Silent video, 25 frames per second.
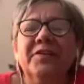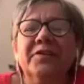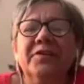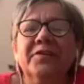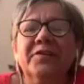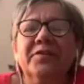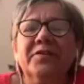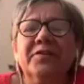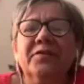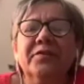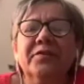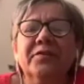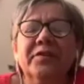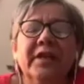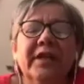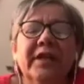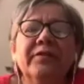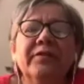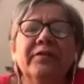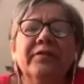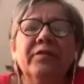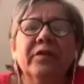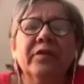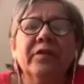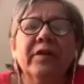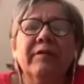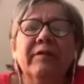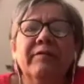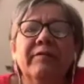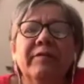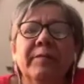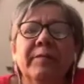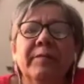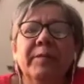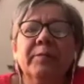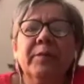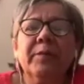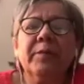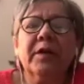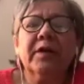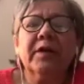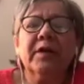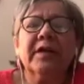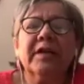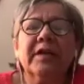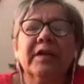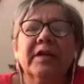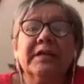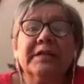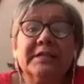you. Thank you for having me,
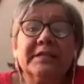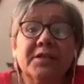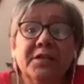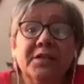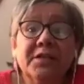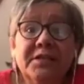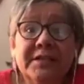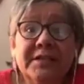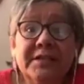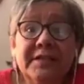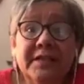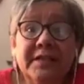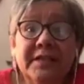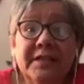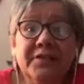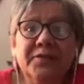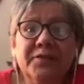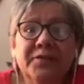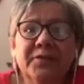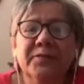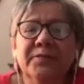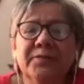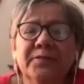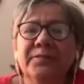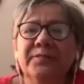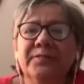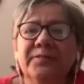Mark, and it's good to see you.